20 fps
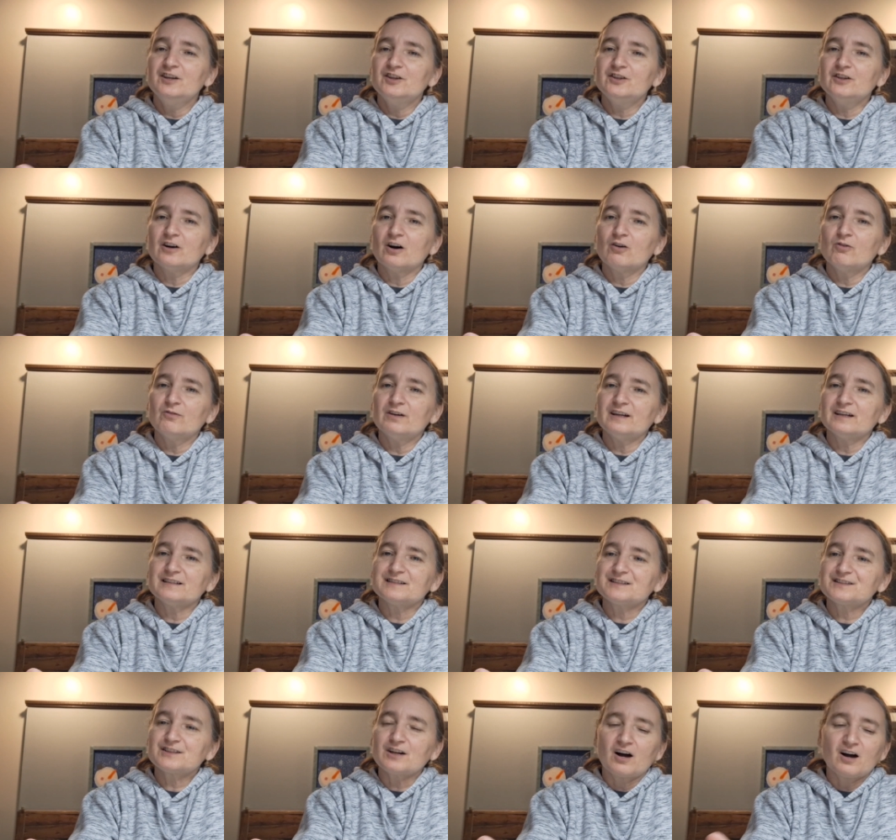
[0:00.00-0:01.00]
you know
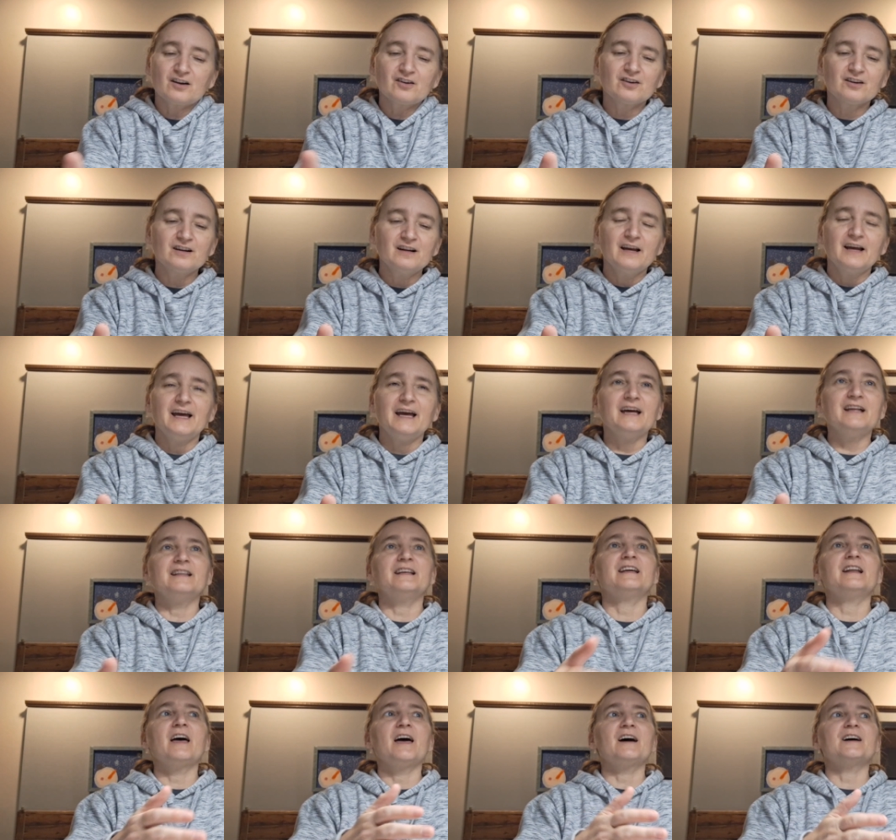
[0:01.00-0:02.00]
in soccer and
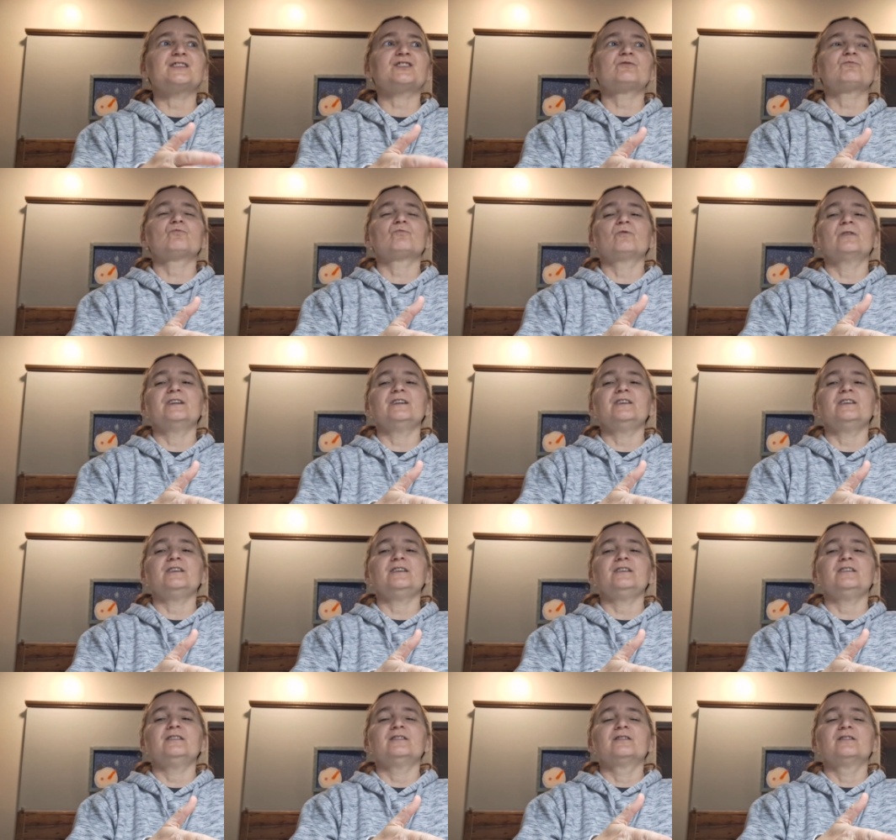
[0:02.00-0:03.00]
then as
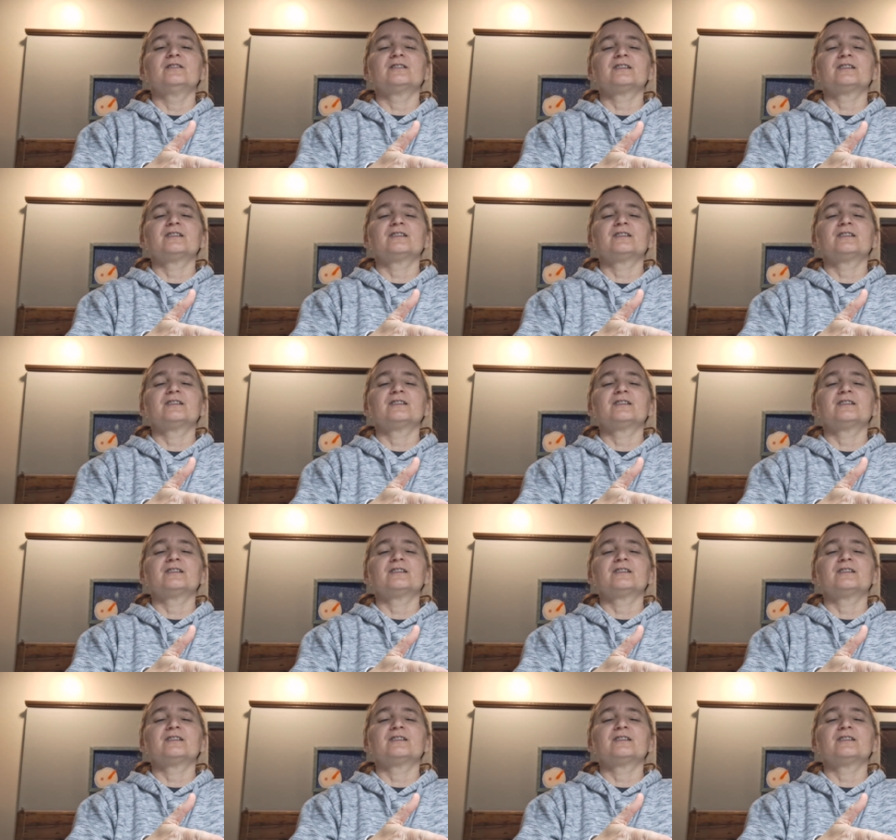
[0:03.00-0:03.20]
we